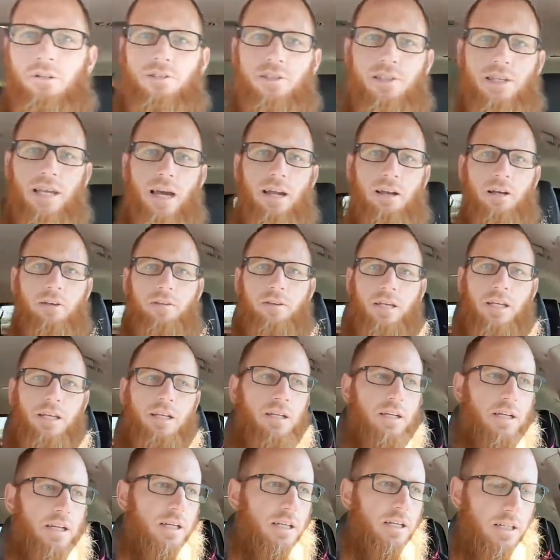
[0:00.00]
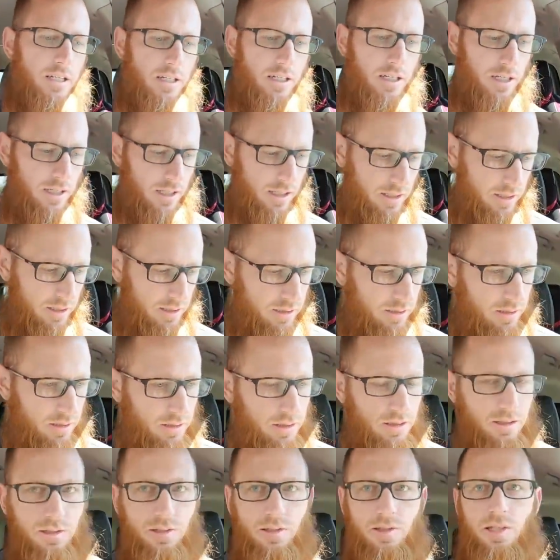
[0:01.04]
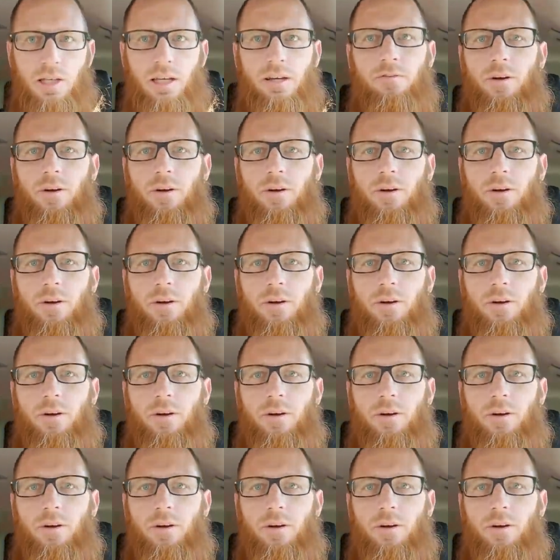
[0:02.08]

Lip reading: scout out the area and see